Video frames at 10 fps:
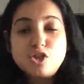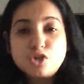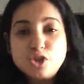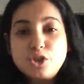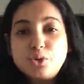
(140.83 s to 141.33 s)

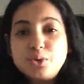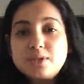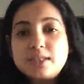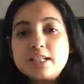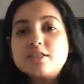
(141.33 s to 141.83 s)
to use
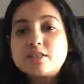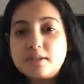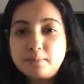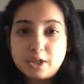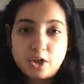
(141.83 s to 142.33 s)
these
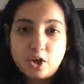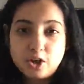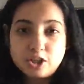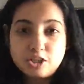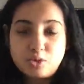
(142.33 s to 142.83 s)

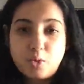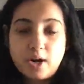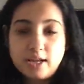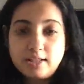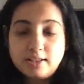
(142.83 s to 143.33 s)
terminologies
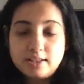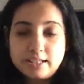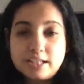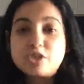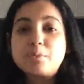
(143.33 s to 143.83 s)
while
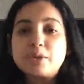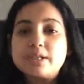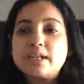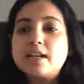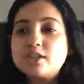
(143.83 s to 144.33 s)

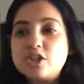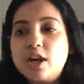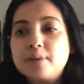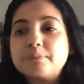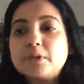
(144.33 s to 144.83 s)
interpreting a chart.